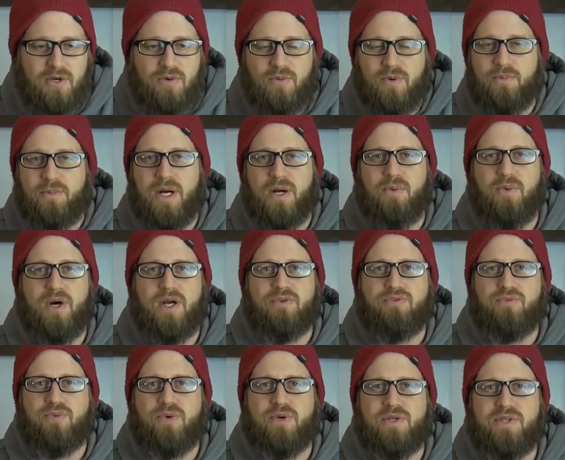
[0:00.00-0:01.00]
when my
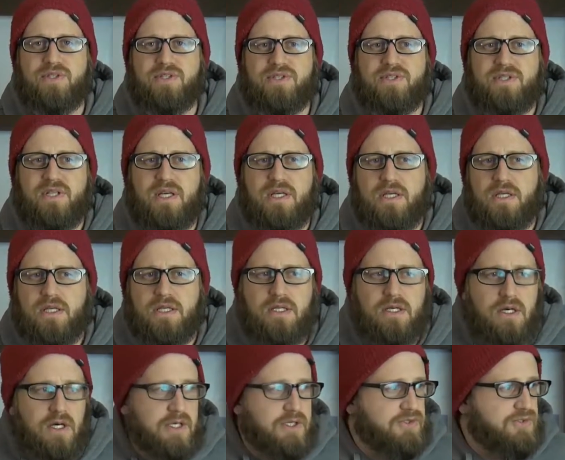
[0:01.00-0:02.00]
wife was in
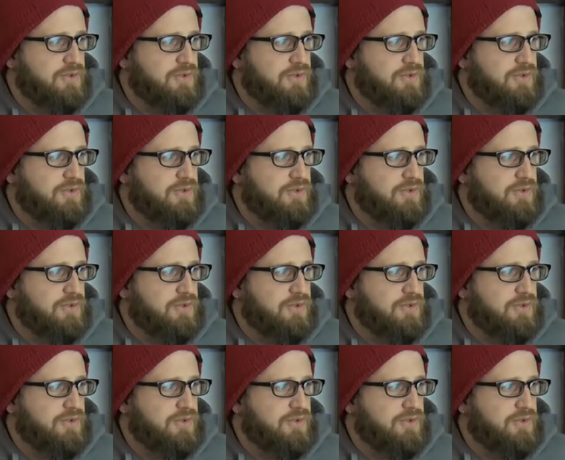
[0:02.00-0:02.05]
high